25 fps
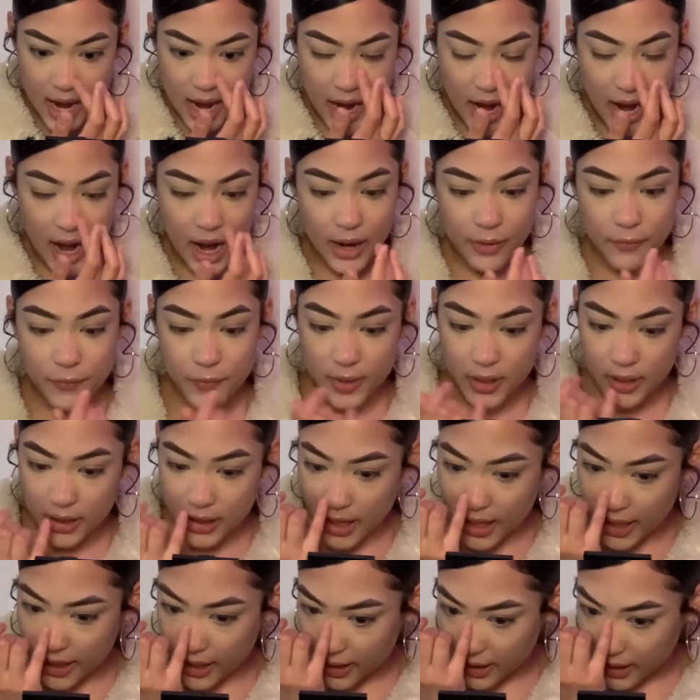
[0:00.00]
I feel
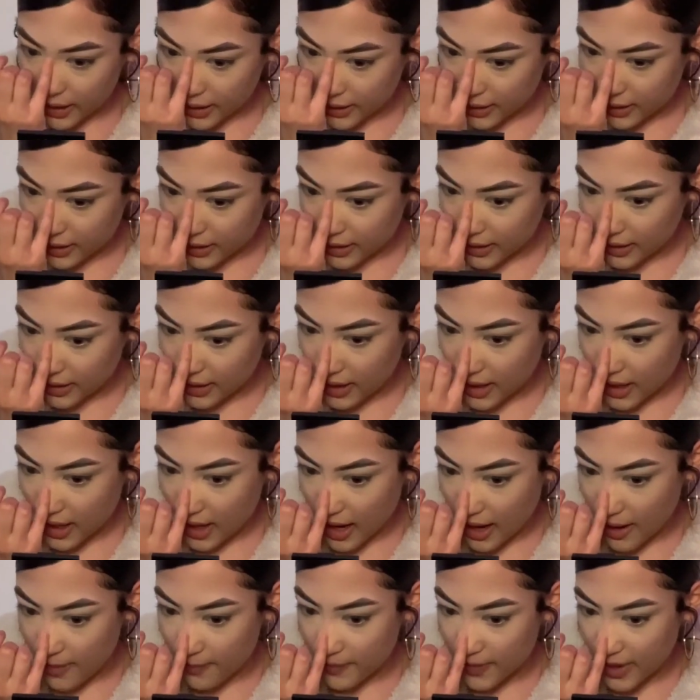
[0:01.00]
like
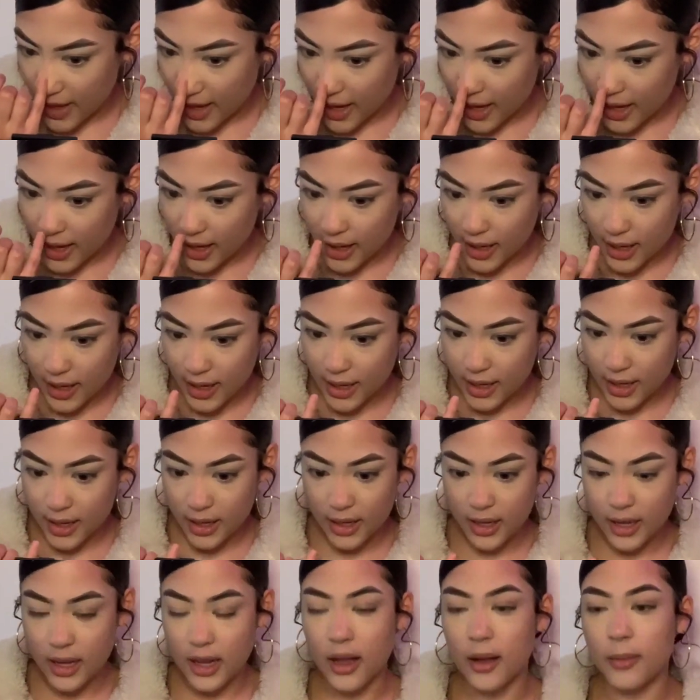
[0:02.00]
I'm not
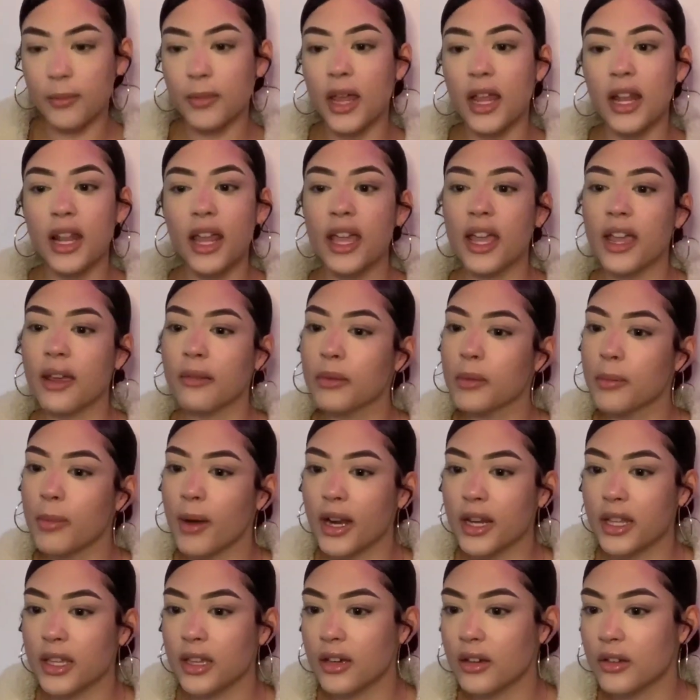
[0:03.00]
like
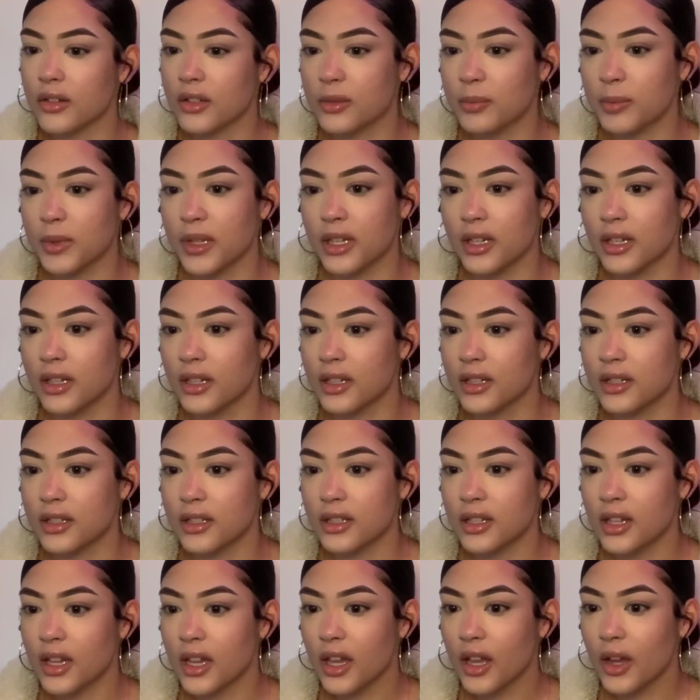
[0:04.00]
everybody else, because
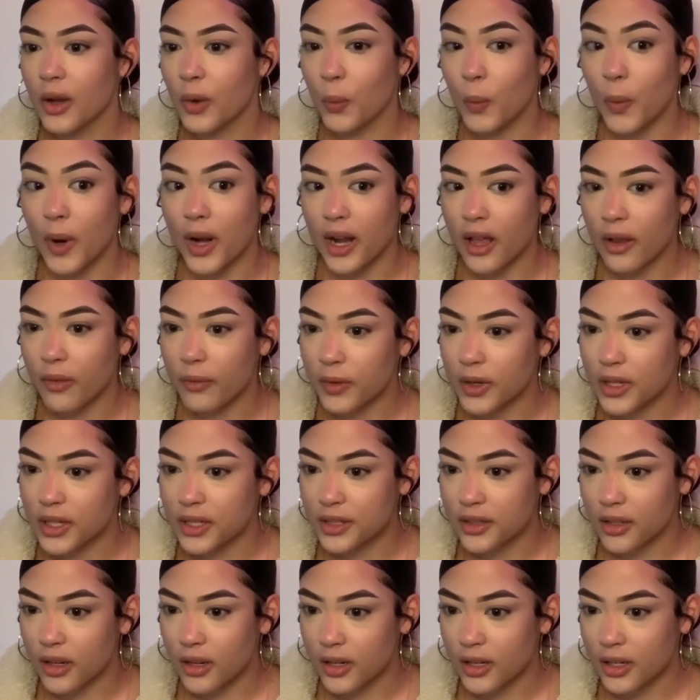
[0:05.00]
when I first
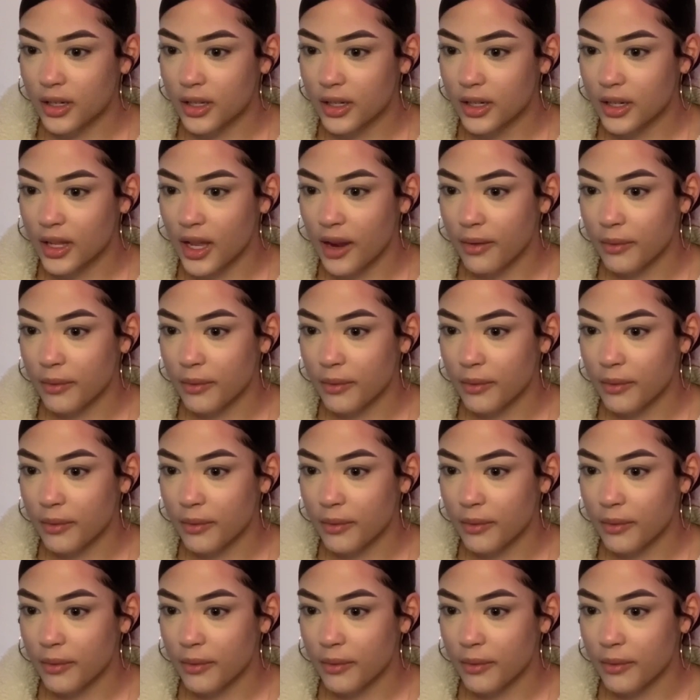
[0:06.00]
started,